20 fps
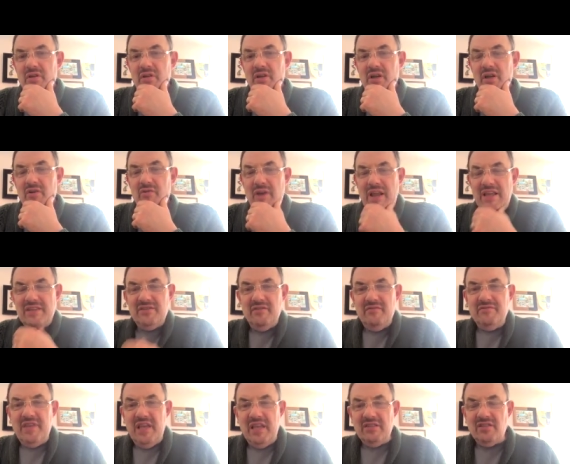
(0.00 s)

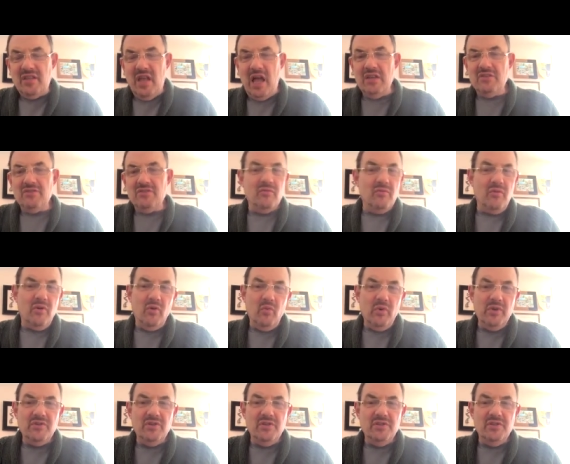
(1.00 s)
aggressive testosterone, which